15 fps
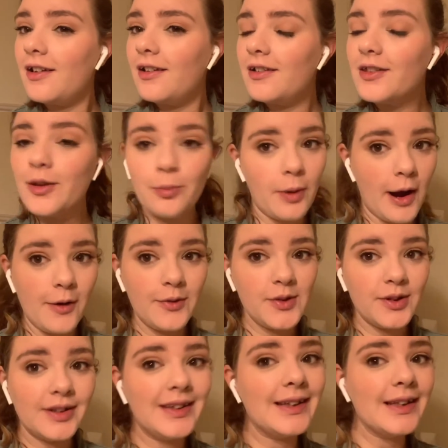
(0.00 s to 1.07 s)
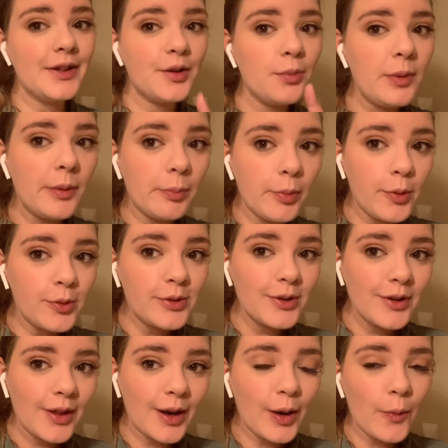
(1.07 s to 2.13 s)
The brows are a little bit
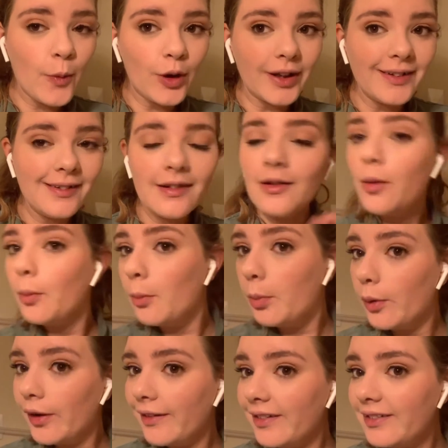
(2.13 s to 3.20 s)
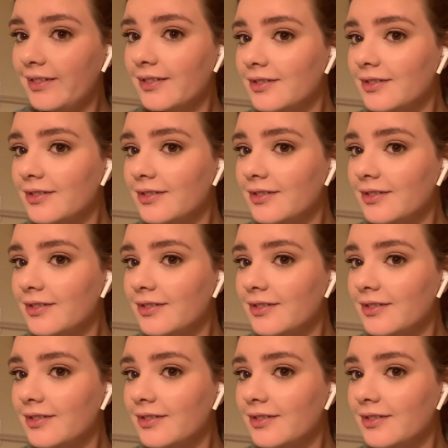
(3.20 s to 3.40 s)
bolder than I wanted, but